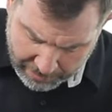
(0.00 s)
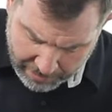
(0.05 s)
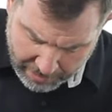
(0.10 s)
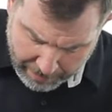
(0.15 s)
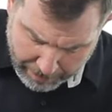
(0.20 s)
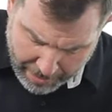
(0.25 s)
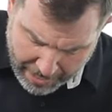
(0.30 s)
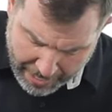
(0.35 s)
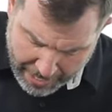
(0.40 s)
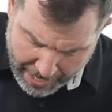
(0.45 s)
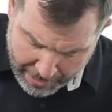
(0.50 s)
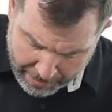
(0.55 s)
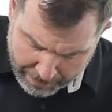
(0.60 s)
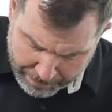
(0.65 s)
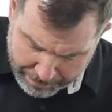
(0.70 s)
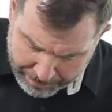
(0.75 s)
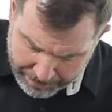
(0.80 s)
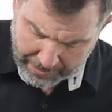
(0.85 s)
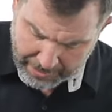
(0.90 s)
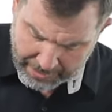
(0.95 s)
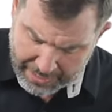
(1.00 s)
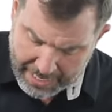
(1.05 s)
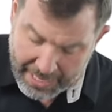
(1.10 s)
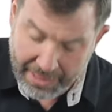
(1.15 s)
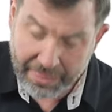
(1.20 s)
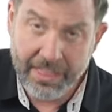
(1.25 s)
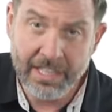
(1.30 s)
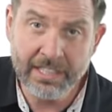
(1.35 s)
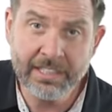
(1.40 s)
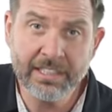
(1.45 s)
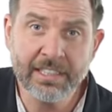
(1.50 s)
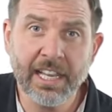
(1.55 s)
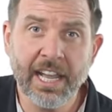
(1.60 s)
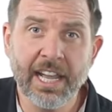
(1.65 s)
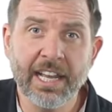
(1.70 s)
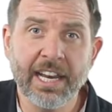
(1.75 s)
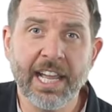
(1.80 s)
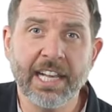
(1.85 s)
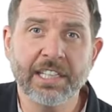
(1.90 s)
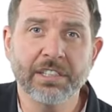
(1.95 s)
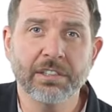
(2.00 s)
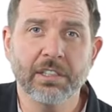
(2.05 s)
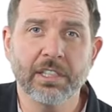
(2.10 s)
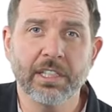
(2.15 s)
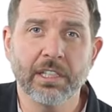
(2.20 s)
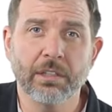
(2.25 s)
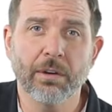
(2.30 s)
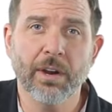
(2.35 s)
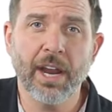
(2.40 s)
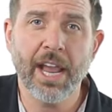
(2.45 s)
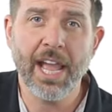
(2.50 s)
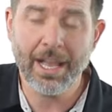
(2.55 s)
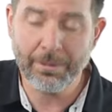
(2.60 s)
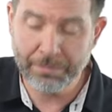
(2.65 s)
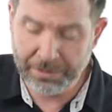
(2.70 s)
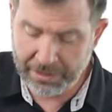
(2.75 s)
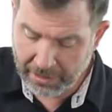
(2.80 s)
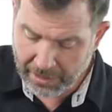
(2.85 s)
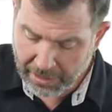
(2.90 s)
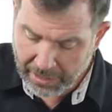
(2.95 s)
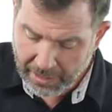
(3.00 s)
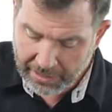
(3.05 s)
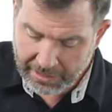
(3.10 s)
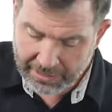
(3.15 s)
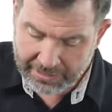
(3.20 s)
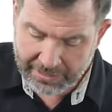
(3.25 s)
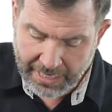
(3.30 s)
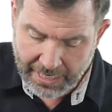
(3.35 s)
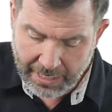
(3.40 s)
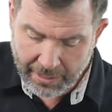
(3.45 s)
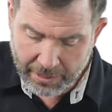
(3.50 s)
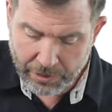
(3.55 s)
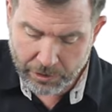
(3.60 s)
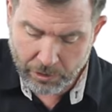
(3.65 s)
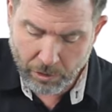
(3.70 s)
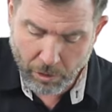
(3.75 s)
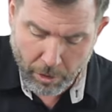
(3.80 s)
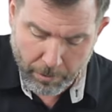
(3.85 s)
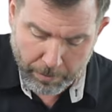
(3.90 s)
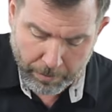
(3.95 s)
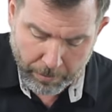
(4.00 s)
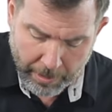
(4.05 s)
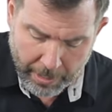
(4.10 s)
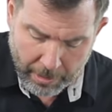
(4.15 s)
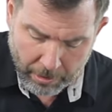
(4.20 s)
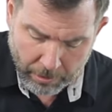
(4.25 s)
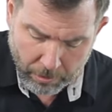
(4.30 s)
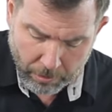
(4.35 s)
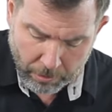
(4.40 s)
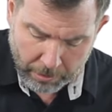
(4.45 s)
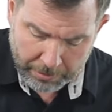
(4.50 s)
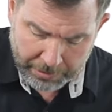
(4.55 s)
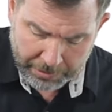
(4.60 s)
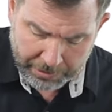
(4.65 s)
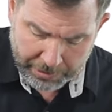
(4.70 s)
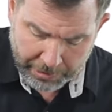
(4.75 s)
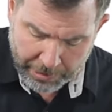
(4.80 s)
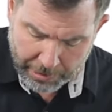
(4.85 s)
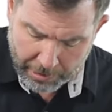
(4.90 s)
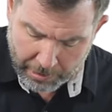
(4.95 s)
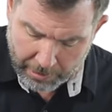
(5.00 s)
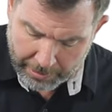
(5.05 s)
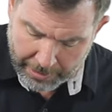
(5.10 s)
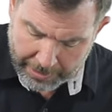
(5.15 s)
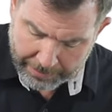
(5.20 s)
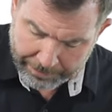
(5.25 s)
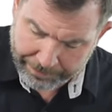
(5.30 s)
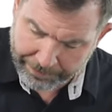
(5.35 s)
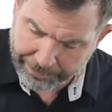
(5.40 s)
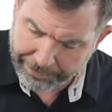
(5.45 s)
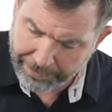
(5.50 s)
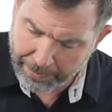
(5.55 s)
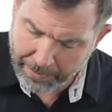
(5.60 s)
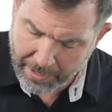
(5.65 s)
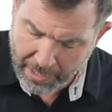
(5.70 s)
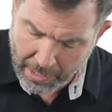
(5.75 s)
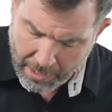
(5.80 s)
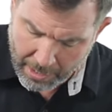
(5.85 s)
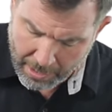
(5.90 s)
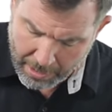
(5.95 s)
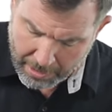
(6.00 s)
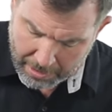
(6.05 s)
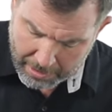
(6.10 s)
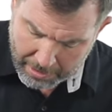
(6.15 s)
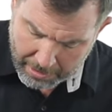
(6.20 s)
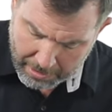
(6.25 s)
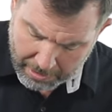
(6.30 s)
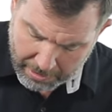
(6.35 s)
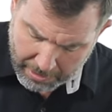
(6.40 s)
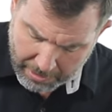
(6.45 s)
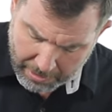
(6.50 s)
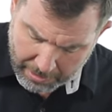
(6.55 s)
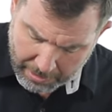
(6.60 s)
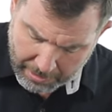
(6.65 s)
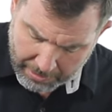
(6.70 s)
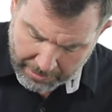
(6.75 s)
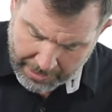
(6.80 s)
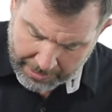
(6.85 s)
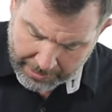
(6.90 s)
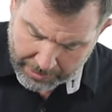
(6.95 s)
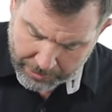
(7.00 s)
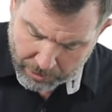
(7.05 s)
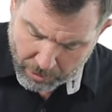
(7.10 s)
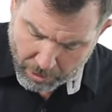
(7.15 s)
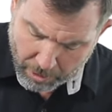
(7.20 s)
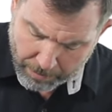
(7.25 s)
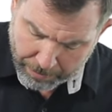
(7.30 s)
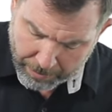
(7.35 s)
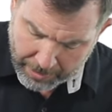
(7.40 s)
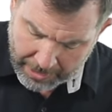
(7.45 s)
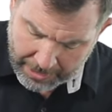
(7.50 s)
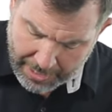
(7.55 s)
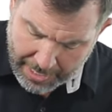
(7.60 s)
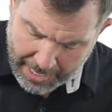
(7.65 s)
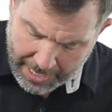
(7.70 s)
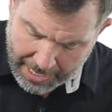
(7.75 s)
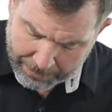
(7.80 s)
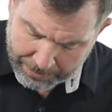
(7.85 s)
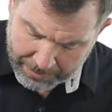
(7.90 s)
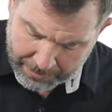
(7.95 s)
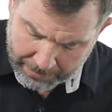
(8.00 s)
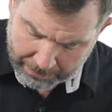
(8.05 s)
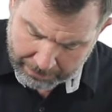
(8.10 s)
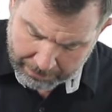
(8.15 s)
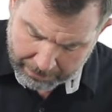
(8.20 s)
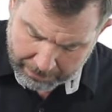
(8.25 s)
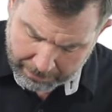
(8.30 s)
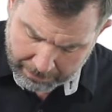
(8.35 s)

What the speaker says: to the bottom. And that thin side actually grabs the side of the scope rail and holds it securely. From there, take the scope ring knobs,